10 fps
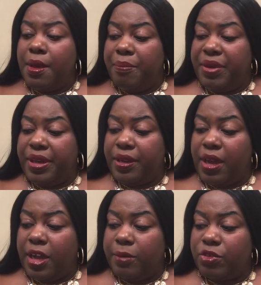But
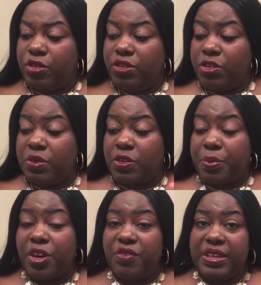so this was a
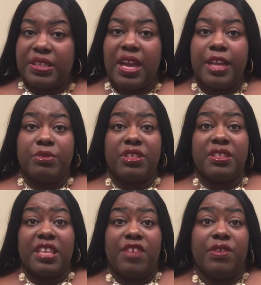perfect time to
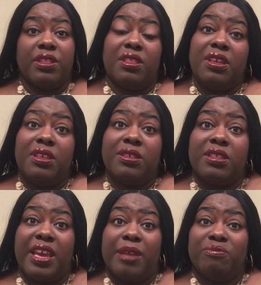save on things
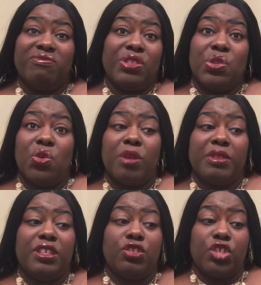that
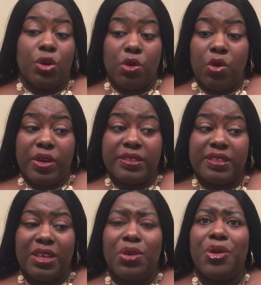normally don't go on
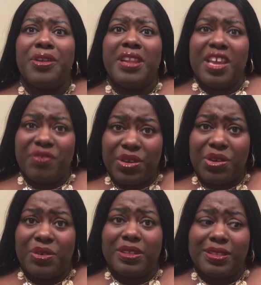sale or never go
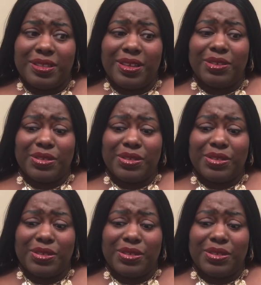on sale.